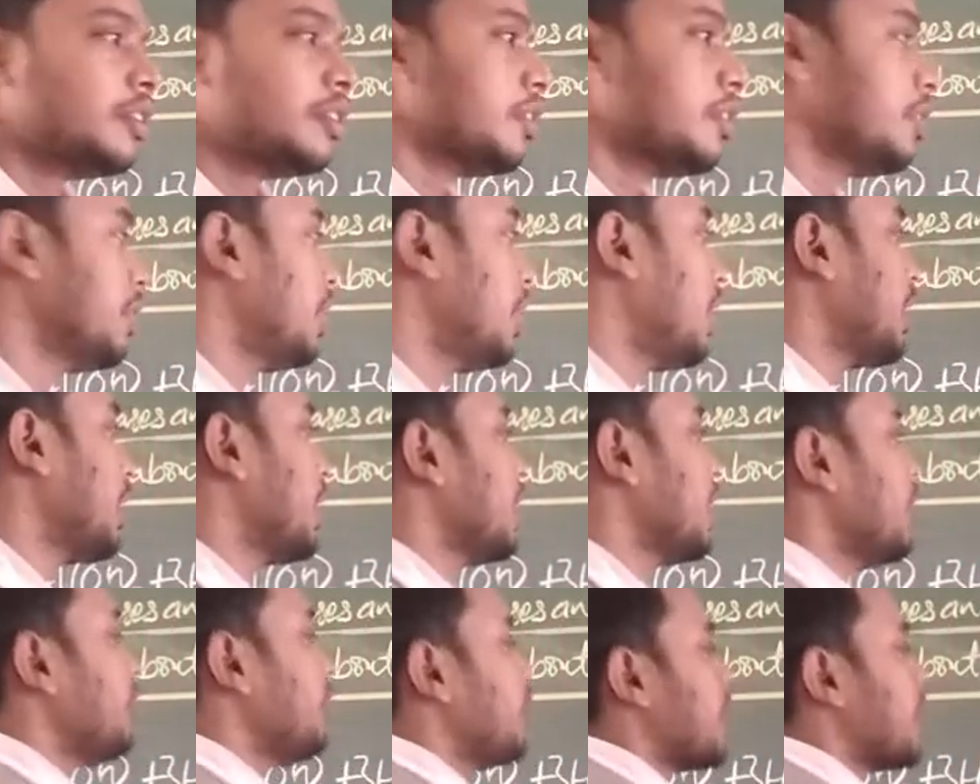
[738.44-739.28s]

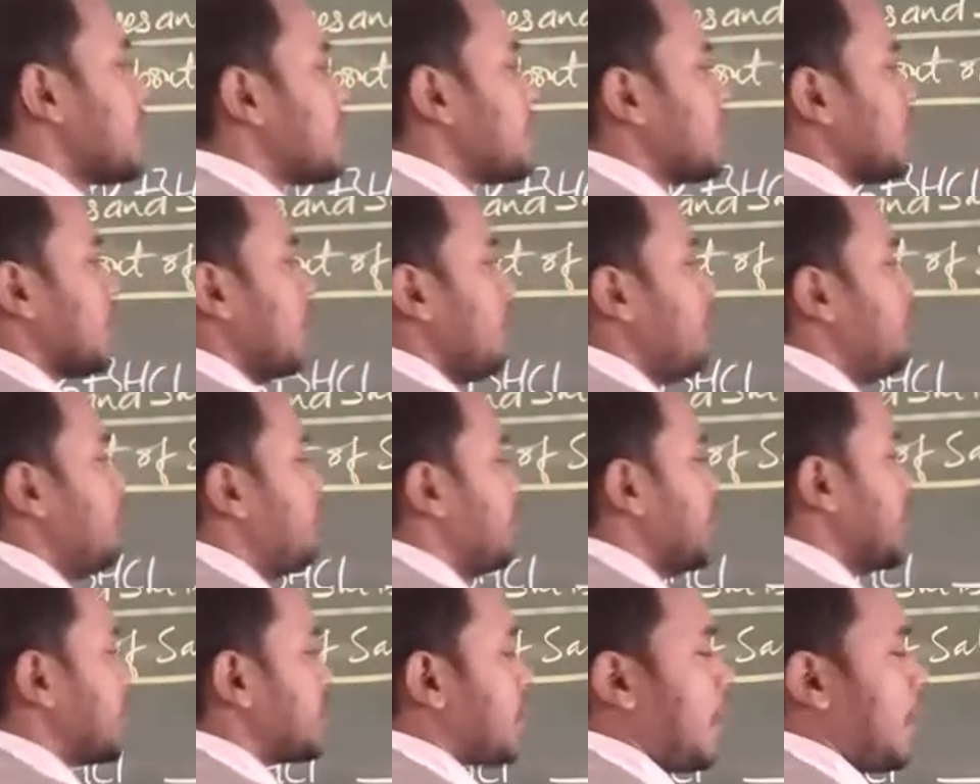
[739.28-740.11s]
identification of
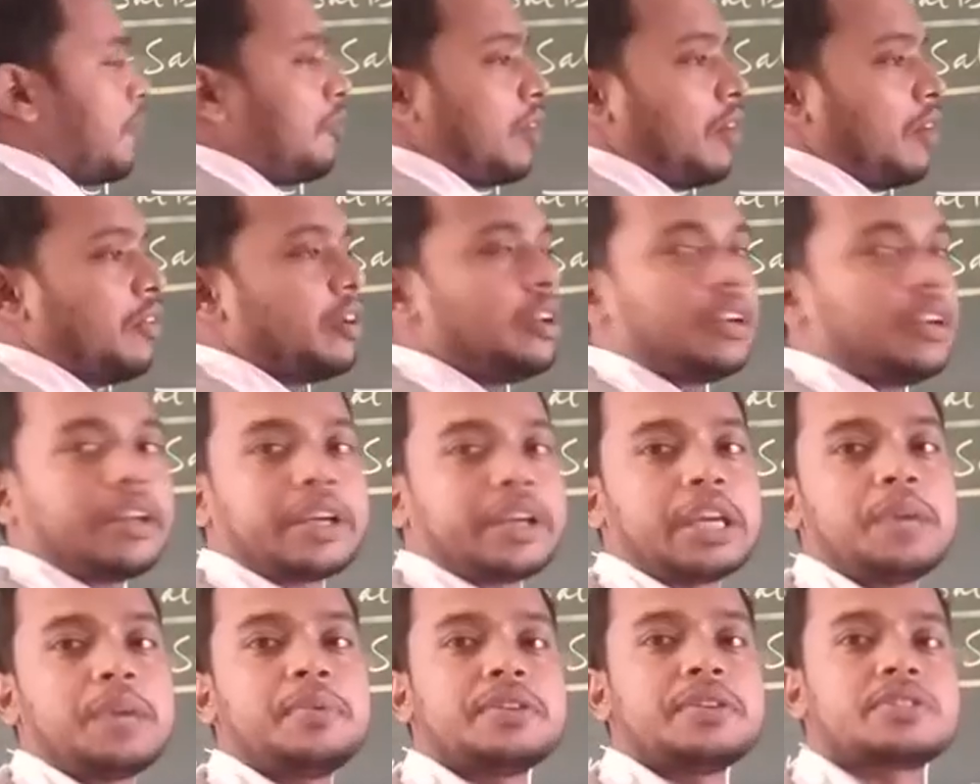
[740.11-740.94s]
pH of our
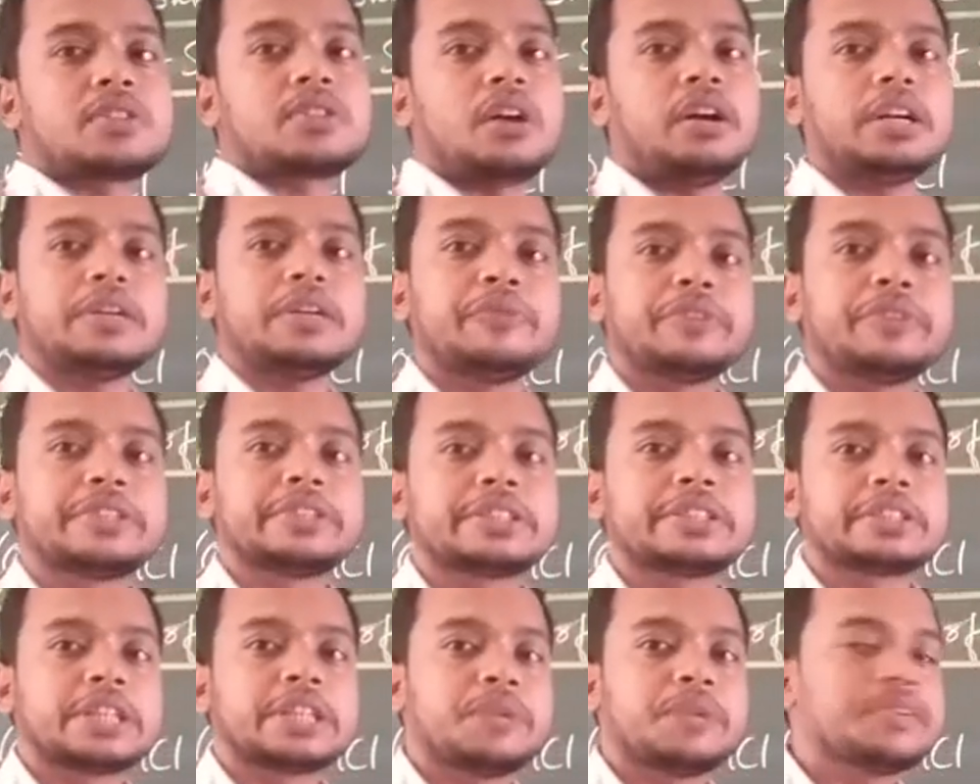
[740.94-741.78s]
given salt, which is
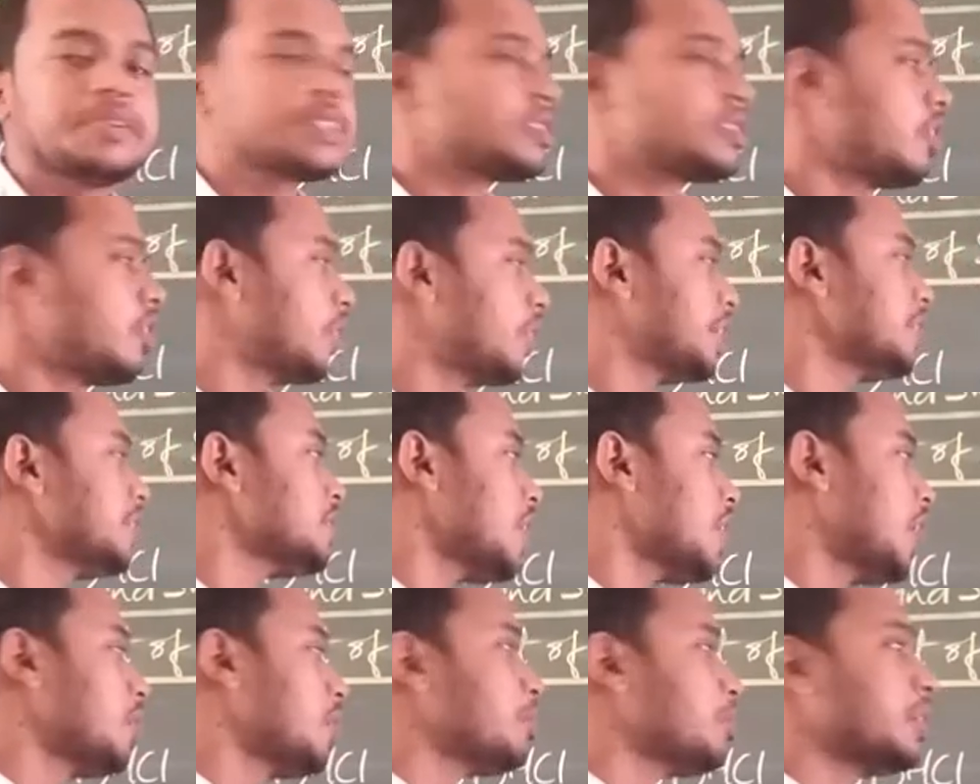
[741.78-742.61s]
given salt is
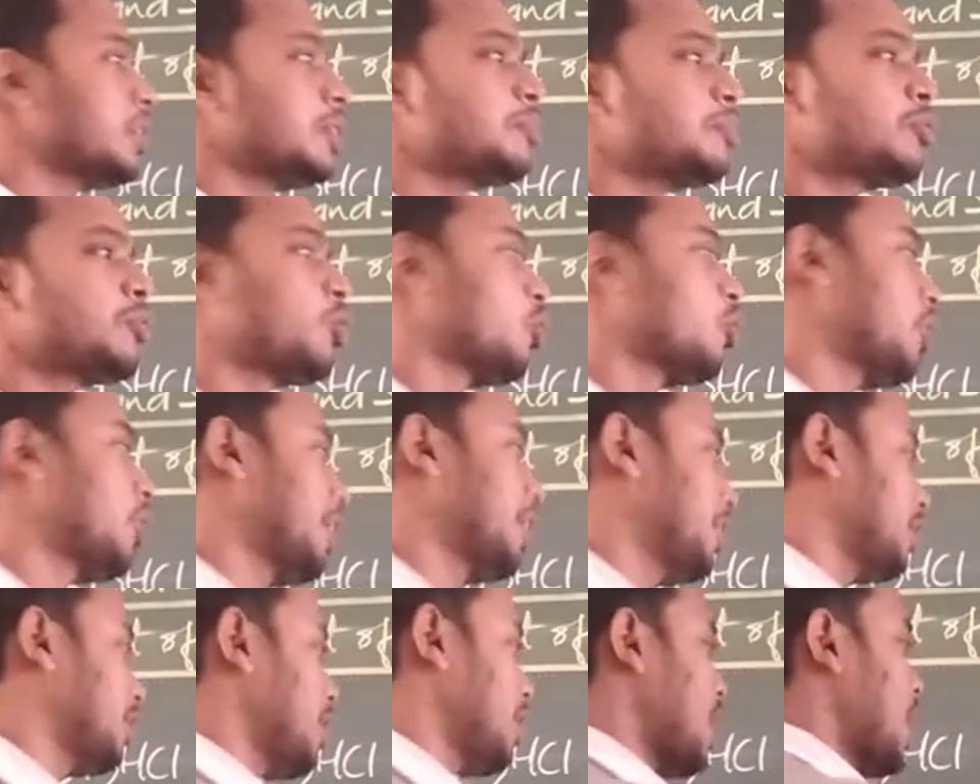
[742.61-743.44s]
aluminum chloride.
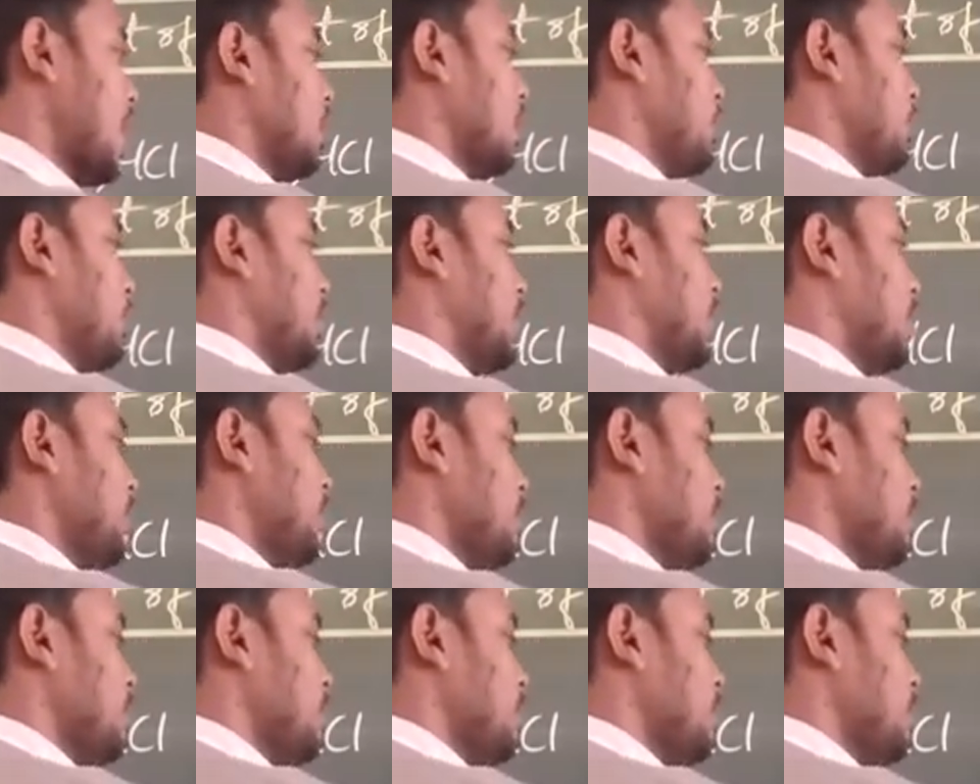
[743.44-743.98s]
Aluminum